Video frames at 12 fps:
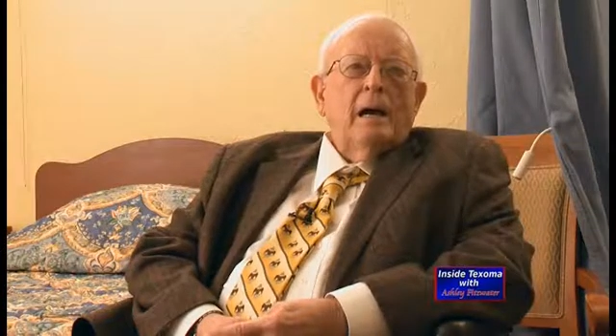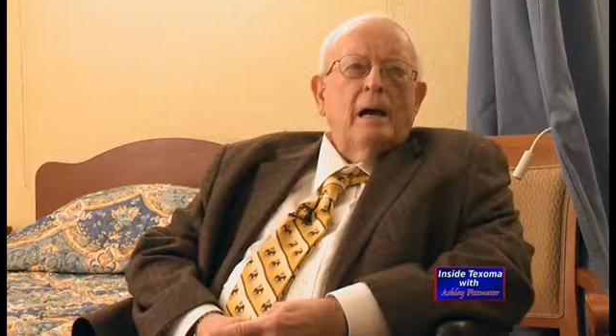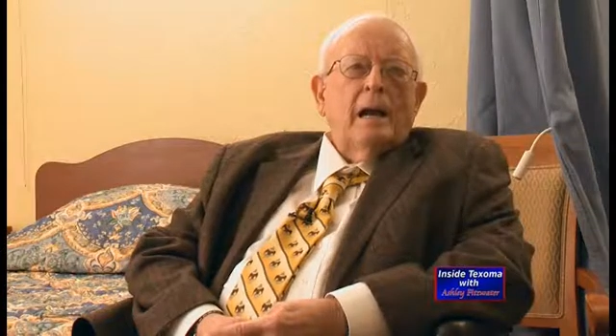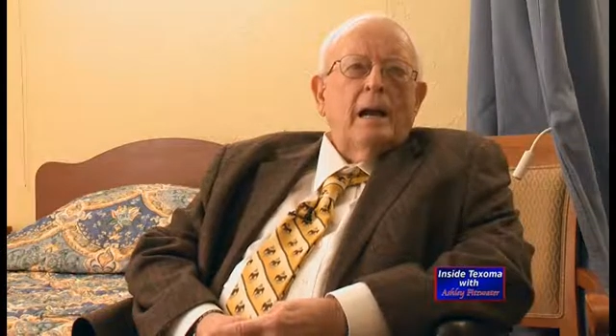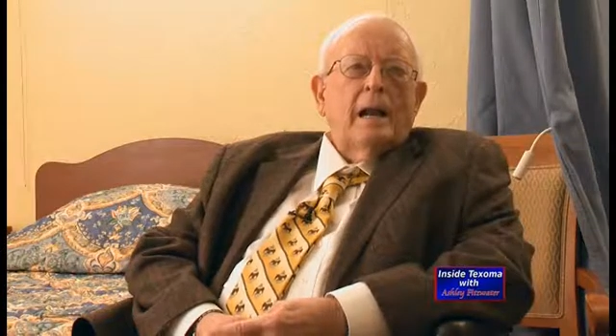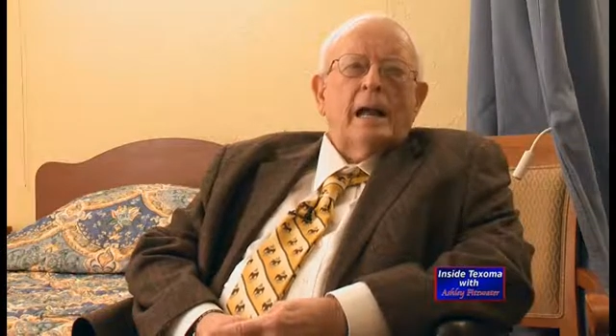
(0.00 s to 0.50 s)

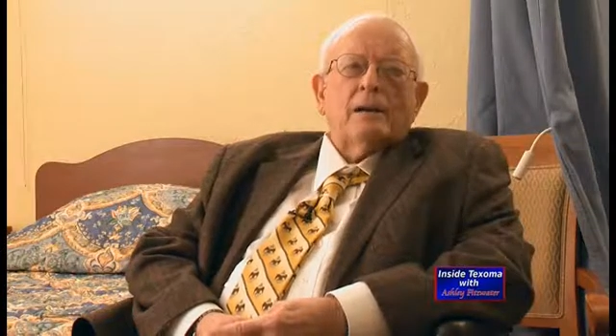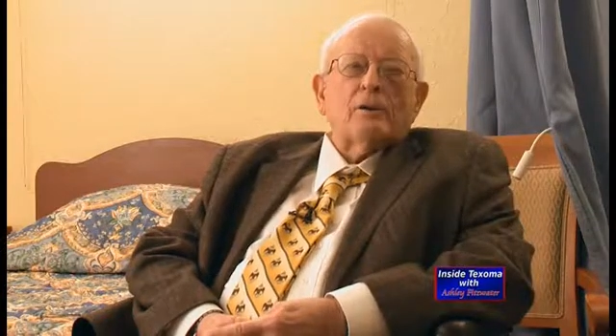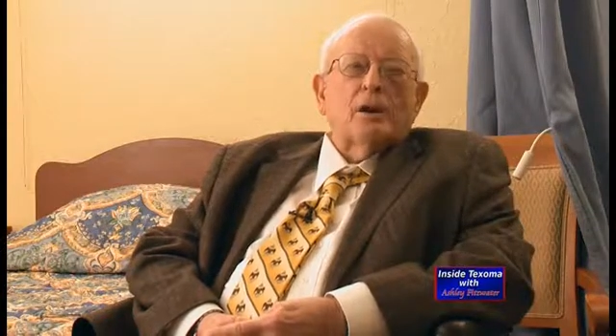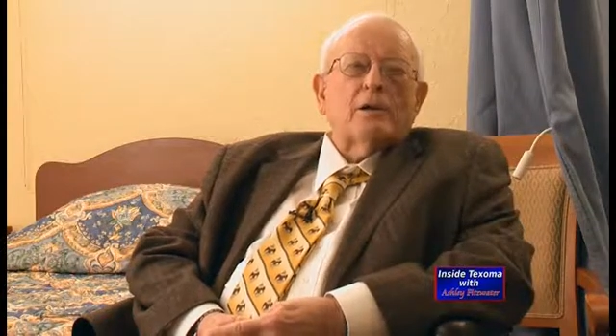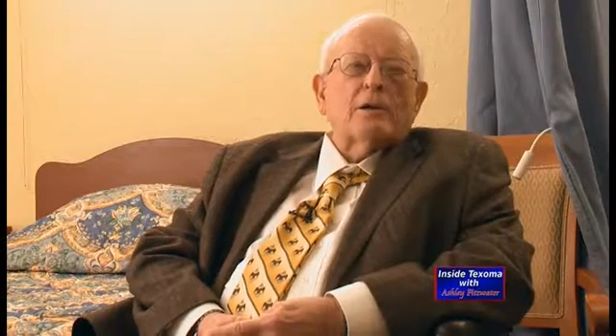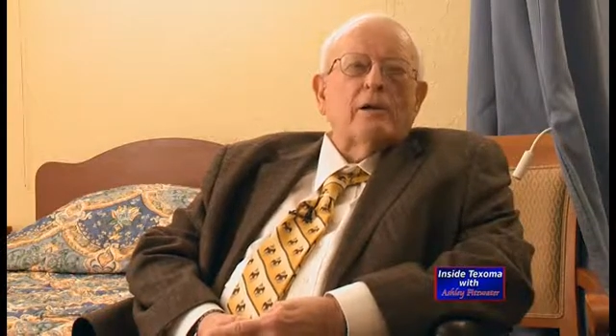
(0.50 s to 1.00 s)
and I
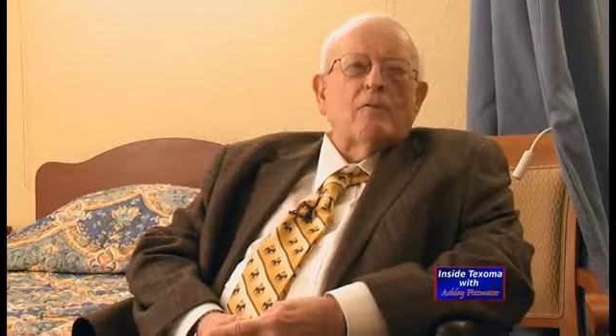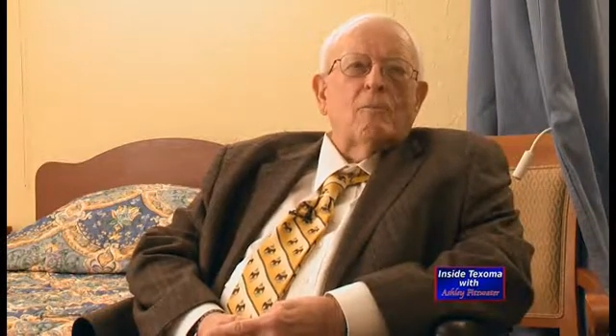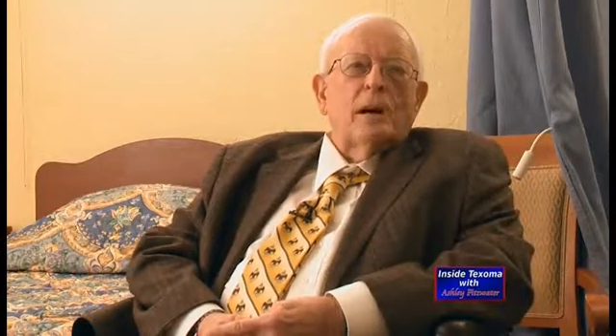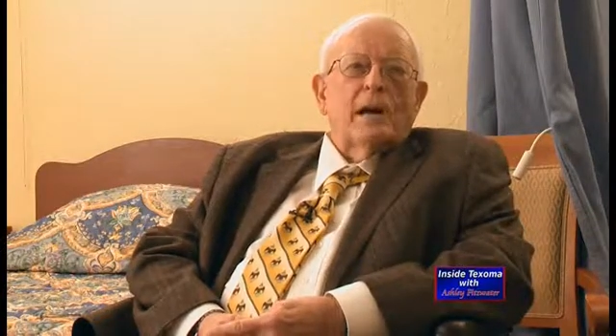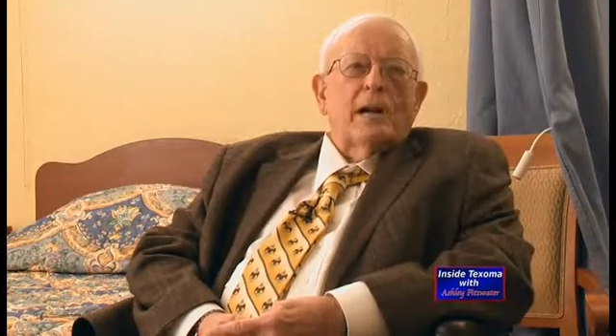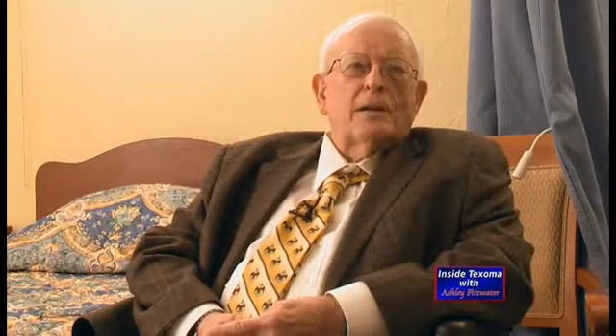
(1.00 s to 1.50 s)
trust
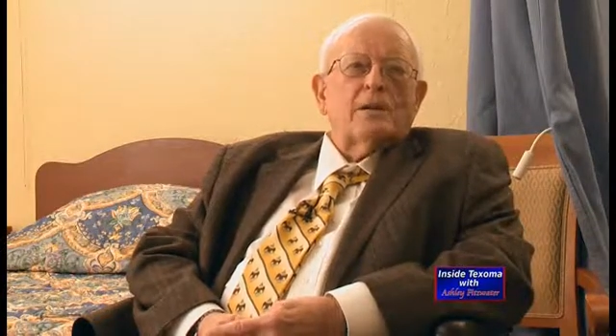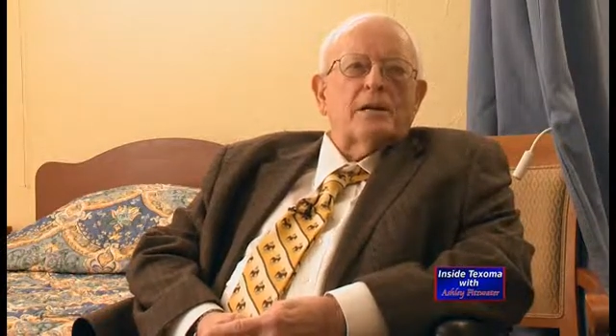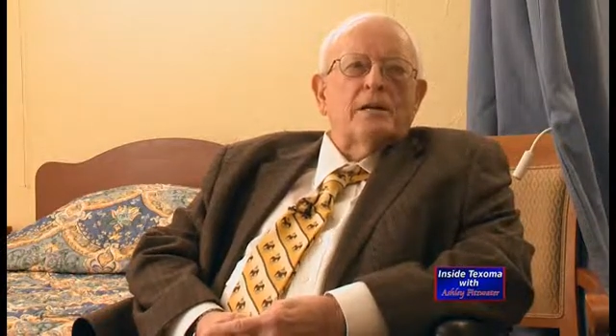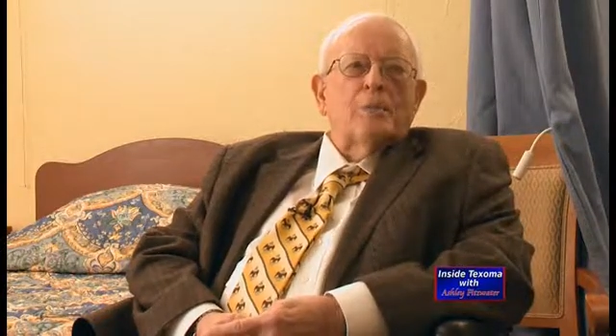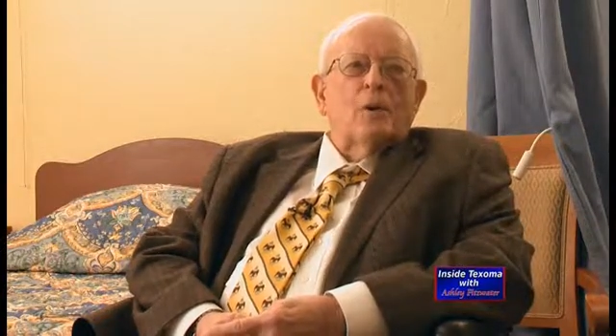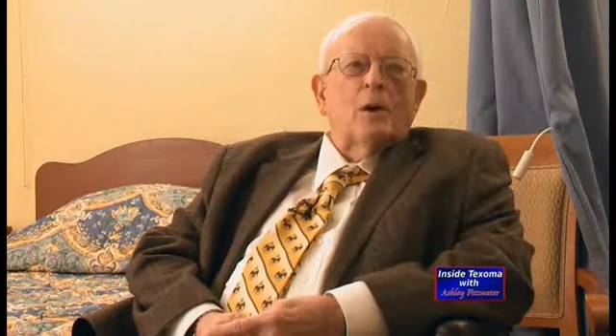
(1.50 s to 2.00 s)
everybody in
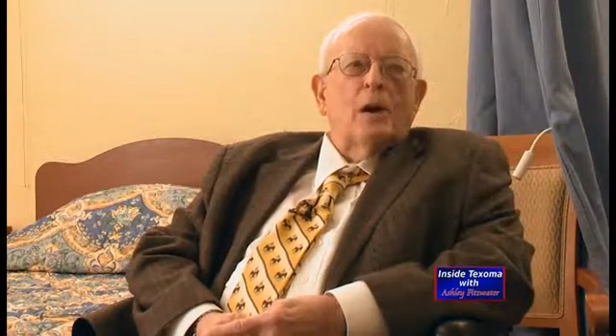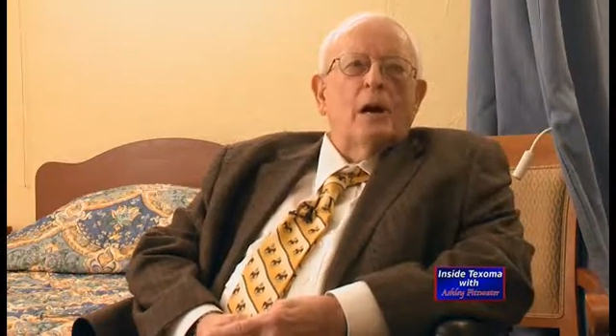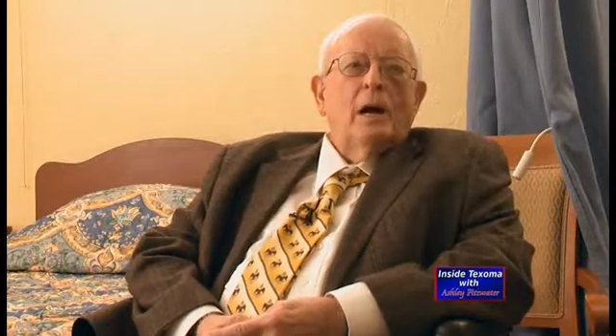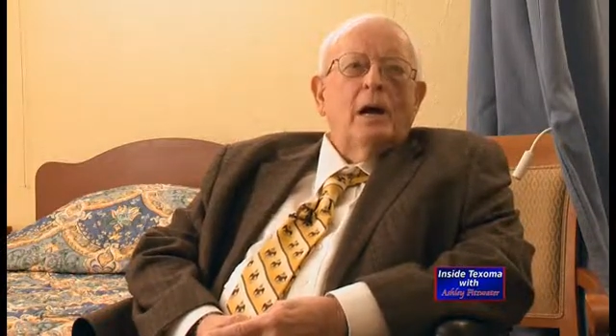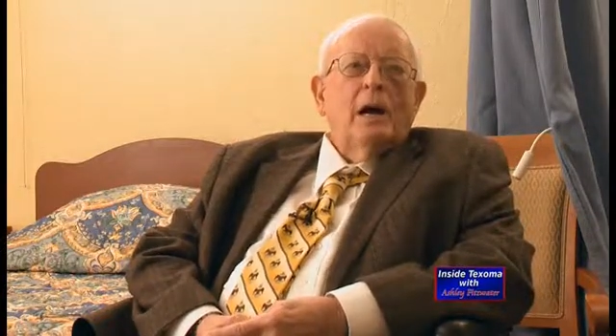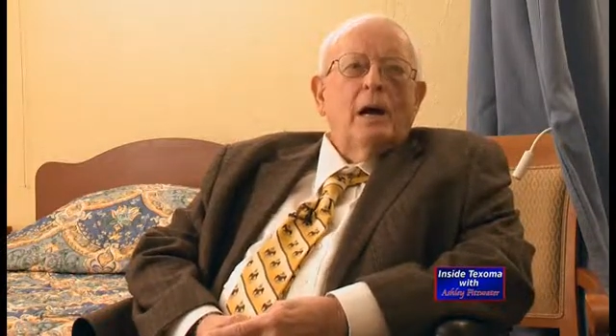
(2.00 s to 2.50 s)
Seymour
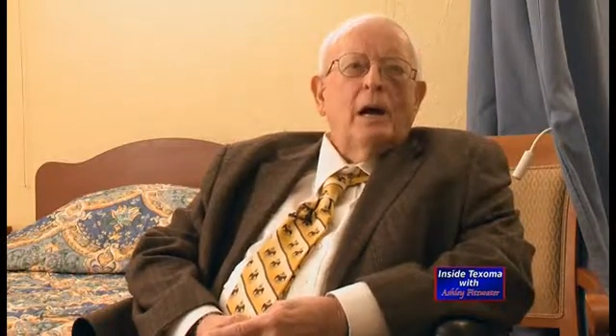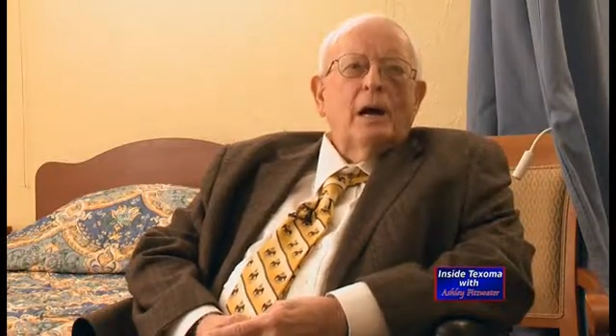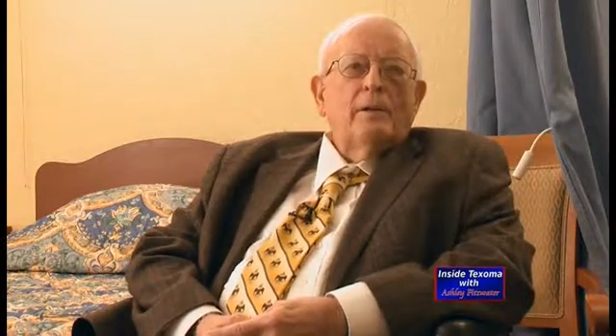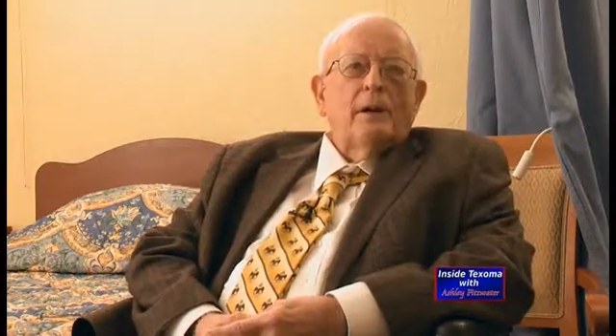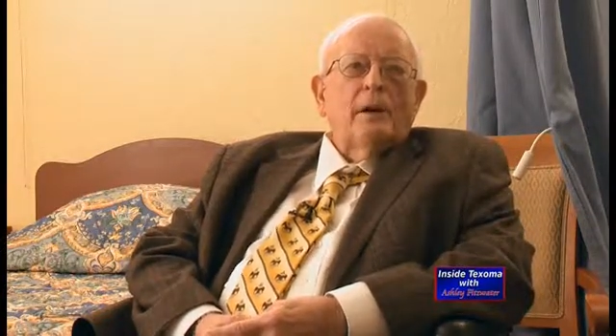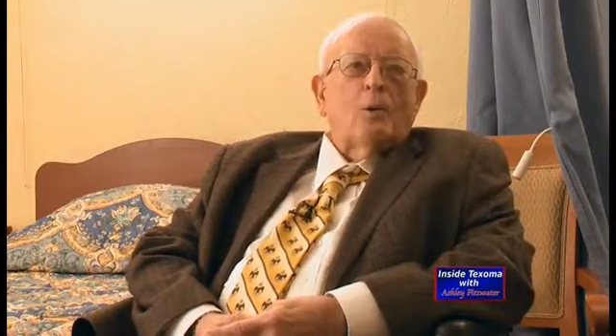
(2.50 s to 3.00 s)

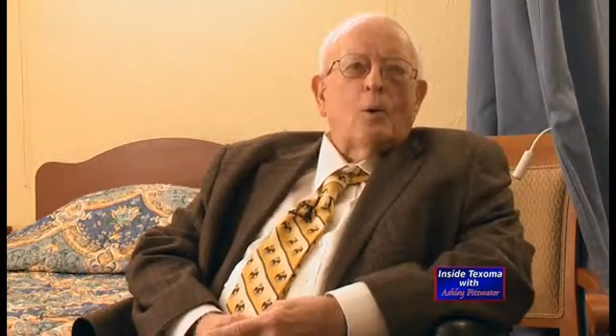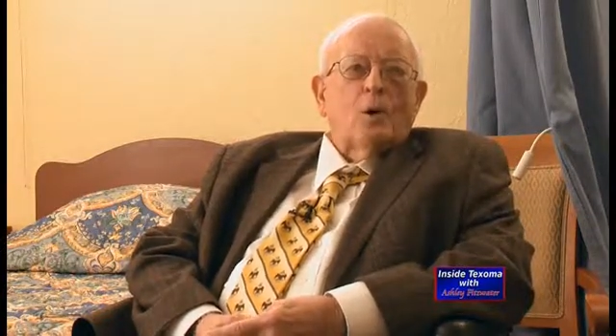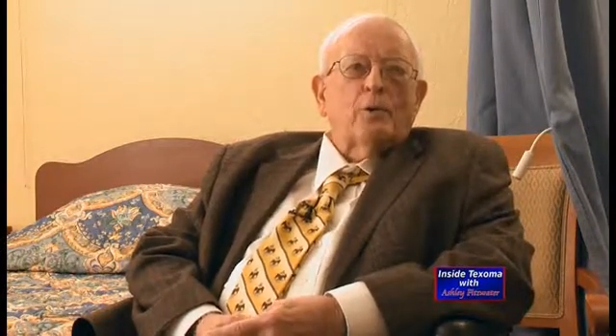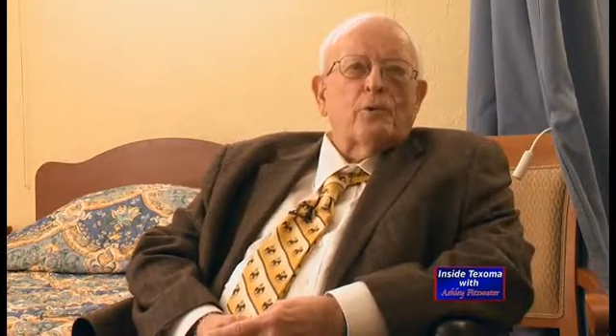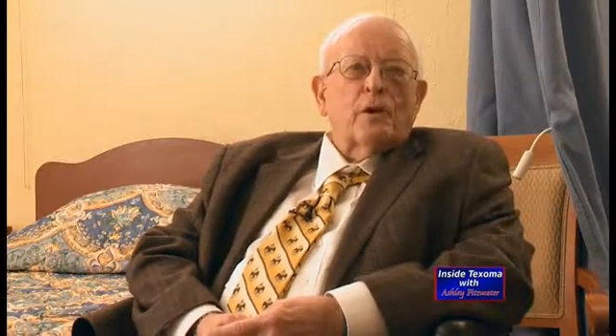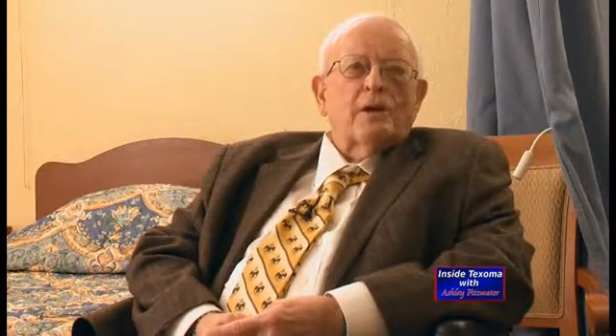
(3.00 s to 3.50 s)
that are
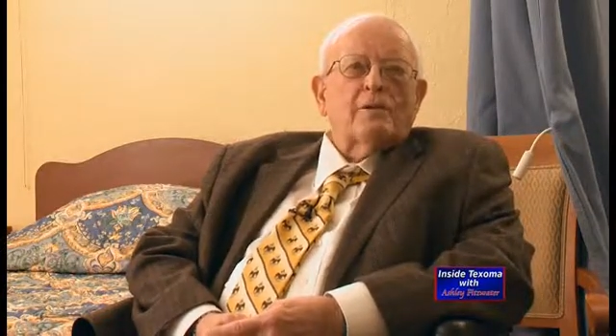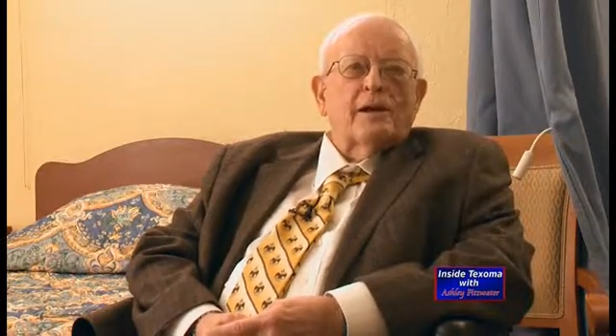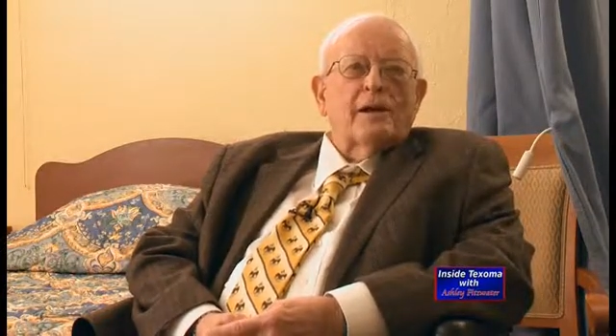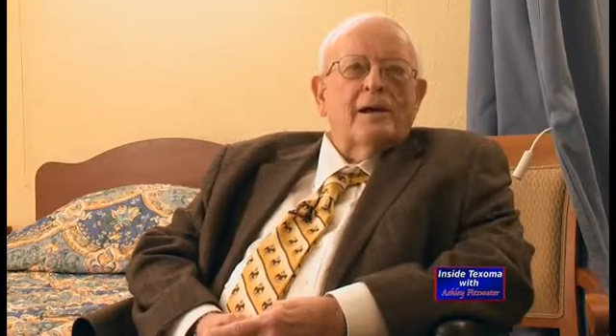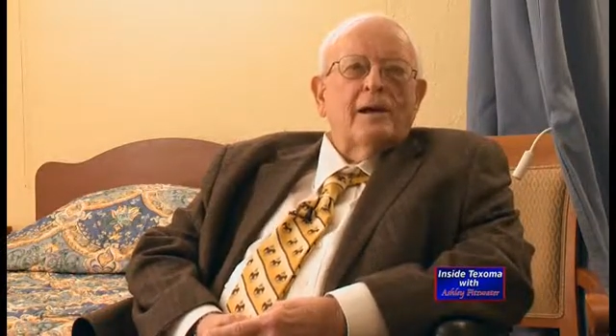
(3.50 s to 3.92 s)
worth trusting.